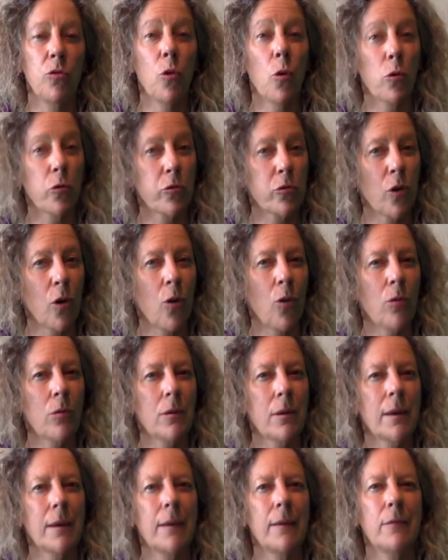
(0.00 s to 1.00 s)
your
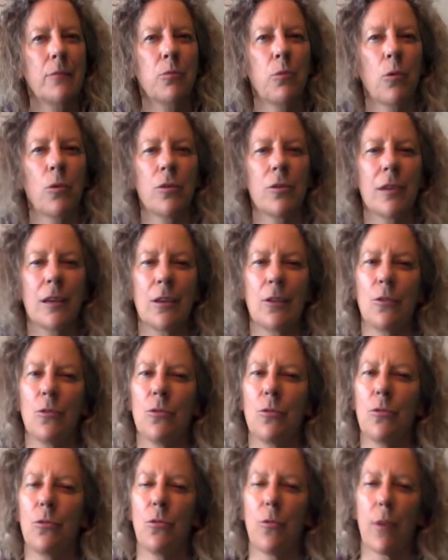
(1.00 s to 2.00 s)
soul, is wanting you
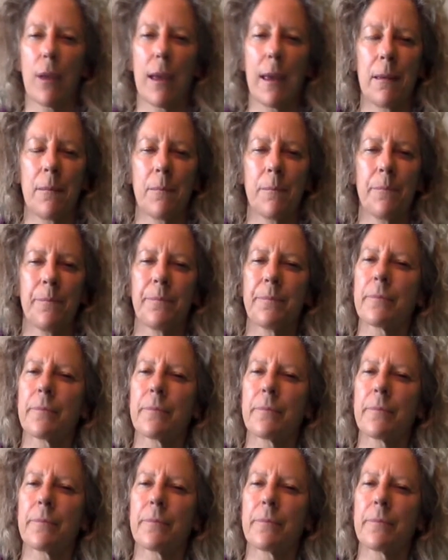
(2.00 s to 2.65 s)
to dream.